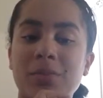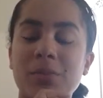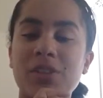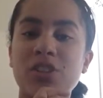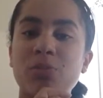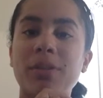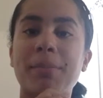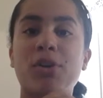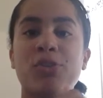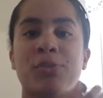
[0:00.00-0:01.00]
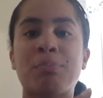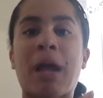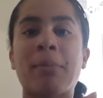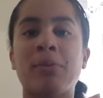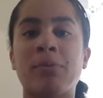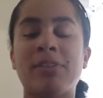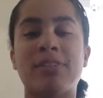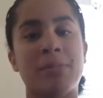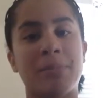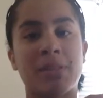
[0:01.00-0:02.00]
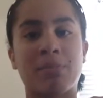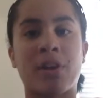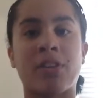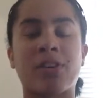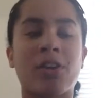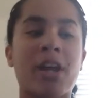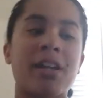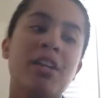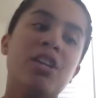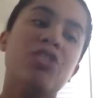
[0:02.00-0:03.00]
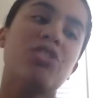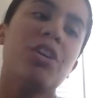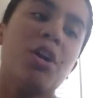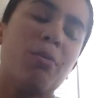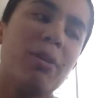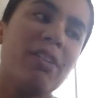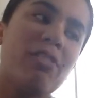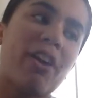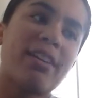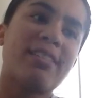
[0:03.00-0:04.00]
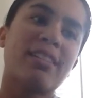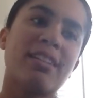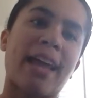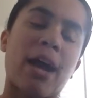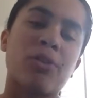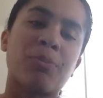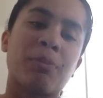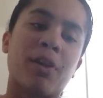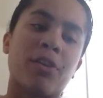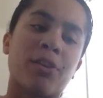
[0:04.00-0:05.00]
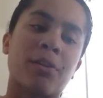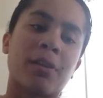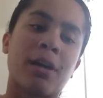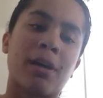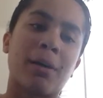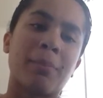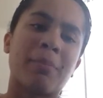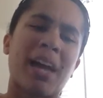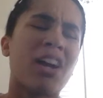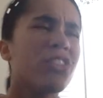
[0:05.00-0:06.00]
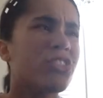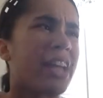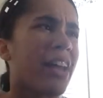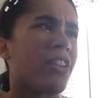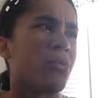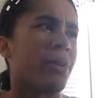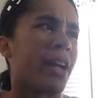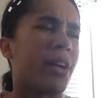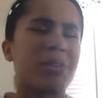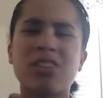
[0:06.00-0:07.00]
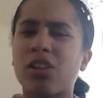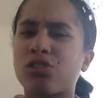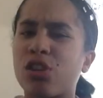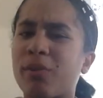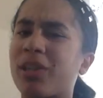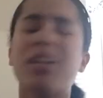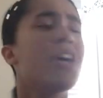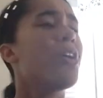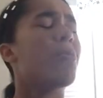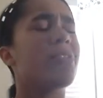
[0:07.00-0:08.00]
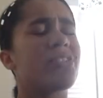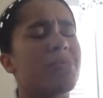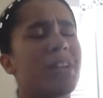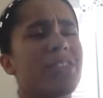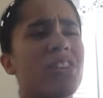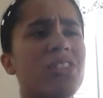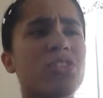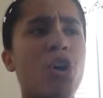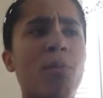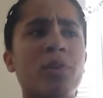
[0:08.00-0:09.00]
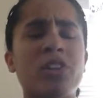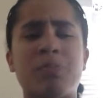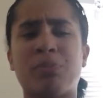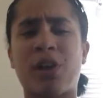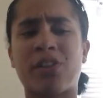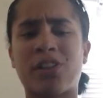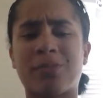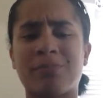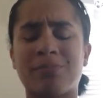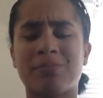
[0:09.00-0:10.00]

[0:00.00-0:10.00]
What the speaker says: what touched me the most was probably with the scene with the brother, okay? You see, whenever I see Nao's brother, I called him Nao, that's weird, I always call her Tomori. When I saw Tomori's brother,